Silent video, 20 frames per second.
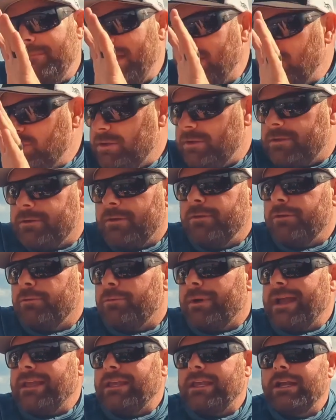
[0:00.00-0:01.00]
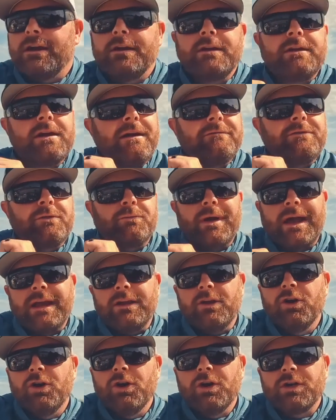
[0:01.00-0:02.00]
make sure you're throwing the right gear, you have the right
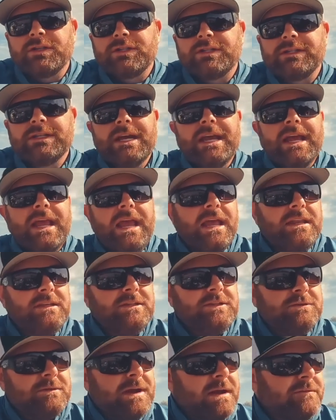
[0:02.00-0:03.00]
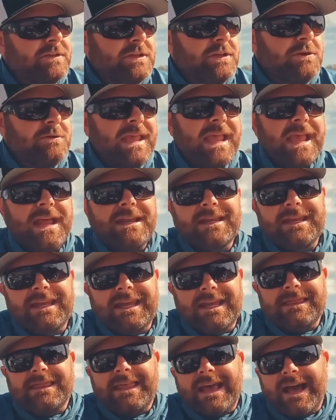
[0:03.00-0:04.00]
hooks, and do everything you can to
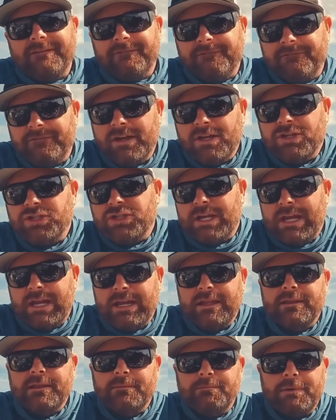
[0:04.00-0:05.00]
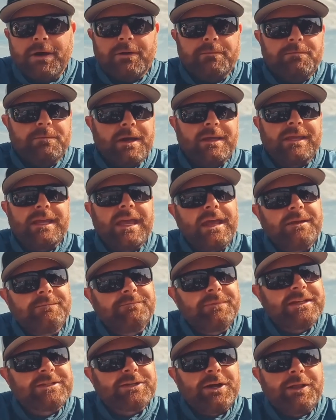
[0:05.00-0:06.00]
get that fish in the boat. Again,
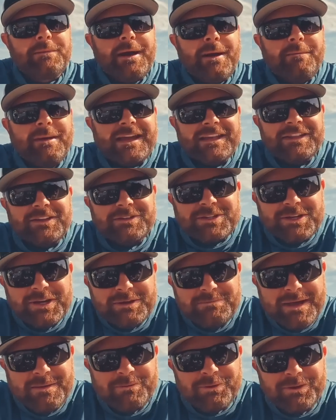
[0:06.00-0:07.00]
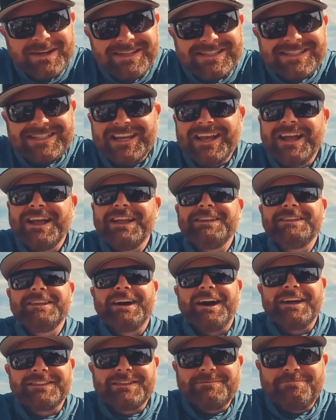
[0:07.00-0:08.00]
it's all about making those good memories,
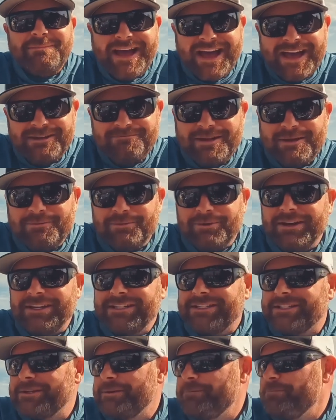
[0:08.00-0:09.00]
not the bad memories.